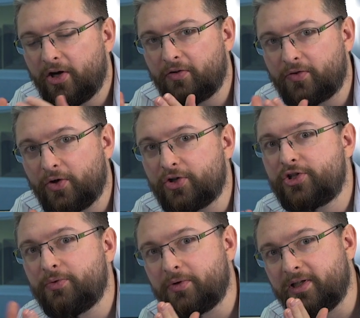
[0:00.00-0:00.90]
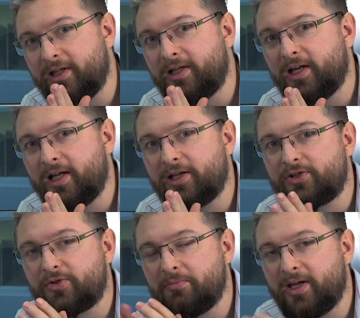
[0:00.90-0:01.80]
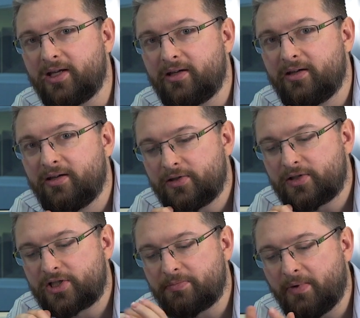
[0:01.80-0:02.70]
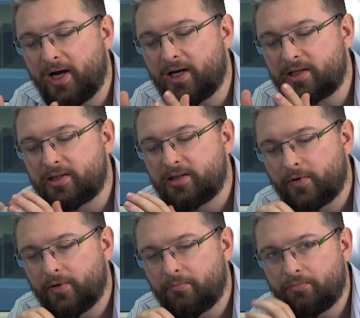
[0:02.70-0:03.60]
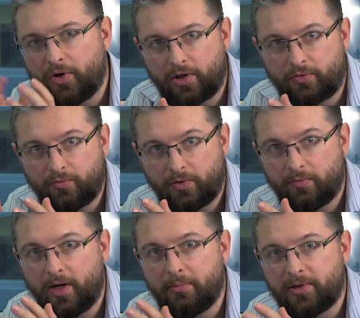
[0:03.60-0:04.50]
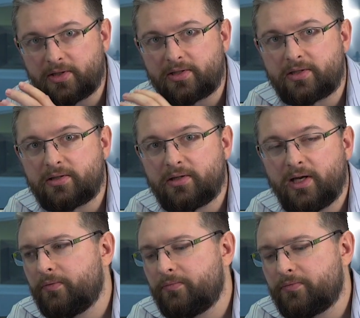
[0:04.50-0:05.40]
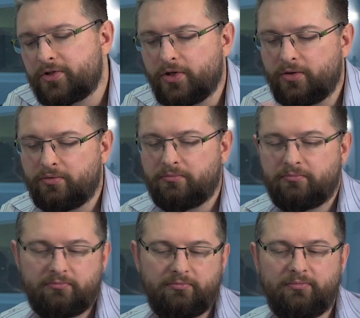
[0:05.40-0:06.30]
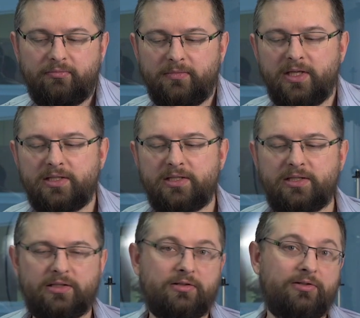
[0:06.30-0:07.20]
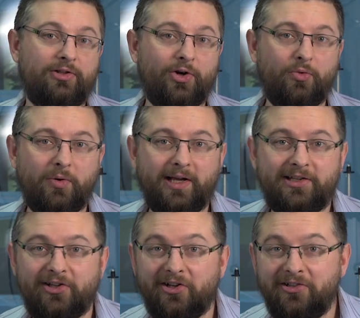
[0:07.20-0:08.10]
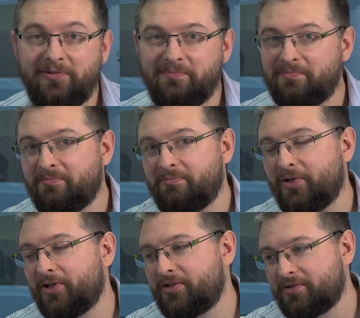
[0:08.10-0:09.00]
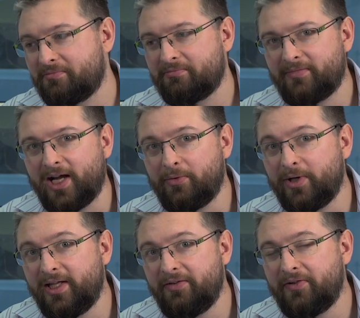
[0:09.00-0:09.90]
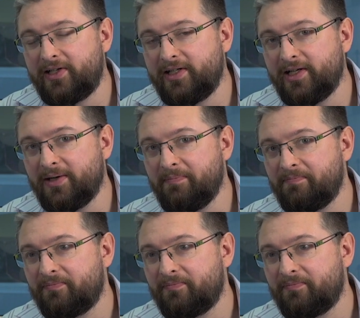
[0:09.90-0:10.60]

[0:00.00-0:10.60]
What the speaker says: Of course, you would need later to make smart product requirements. So this is nowhere done, but I will leave it here.